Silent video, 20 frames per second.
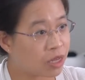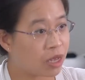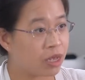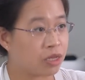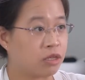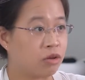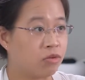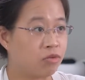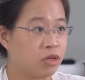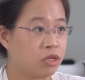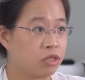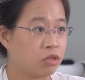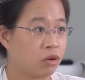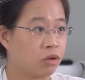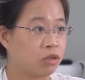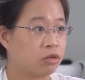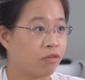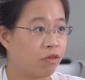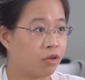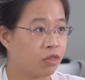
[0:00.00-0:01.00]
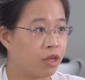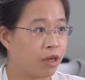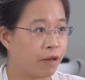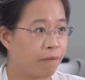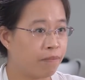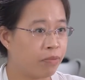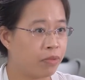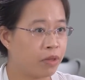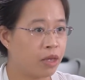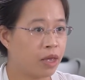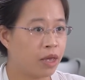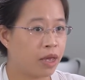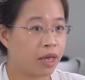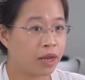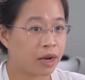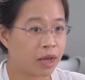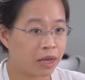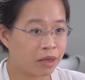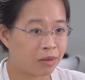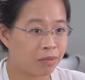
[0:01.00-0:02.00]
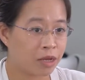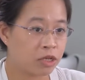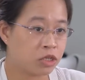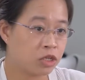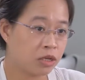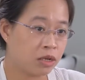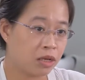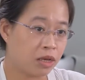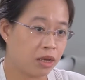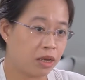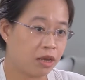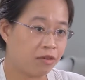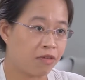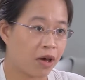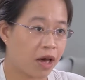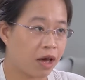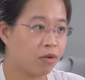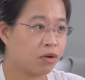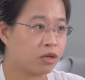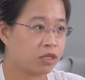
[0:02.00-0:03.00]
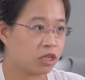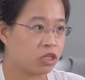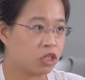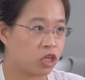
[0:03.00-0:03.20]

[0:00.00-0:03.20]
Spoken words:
that as a resource for them? And I imagine if I was a